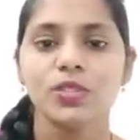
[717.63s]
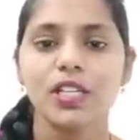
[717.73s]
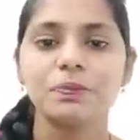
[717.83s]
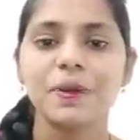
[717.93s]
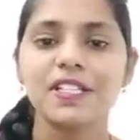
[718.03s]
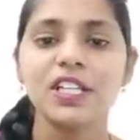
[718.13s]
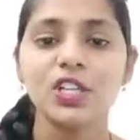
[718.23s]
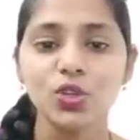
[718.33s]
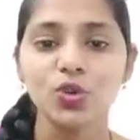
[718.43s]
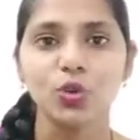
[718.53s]
so especially
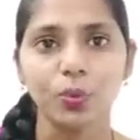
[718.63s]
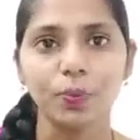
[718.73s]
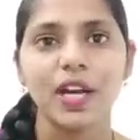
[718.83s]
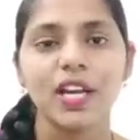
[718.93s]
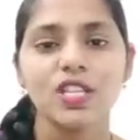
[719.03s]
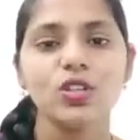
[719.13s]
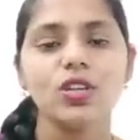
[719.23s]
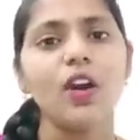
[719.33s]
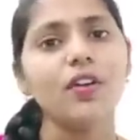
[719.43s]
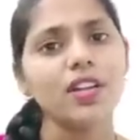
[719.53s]
in europe so
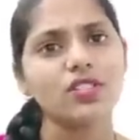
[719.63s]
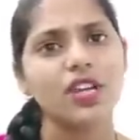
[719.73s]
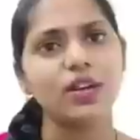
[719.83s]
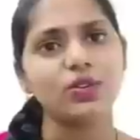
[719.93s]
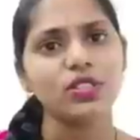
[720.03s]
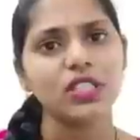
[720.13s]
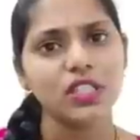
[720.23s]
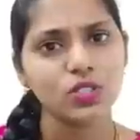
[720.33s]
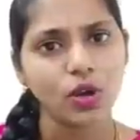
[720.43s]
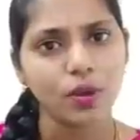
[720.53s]
now let us try to see
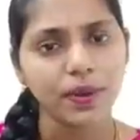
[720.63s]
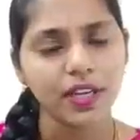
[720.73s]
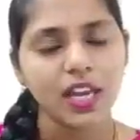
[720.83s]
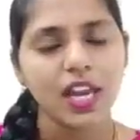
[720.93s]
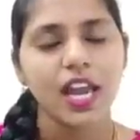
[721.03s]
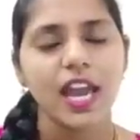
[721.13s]
this topic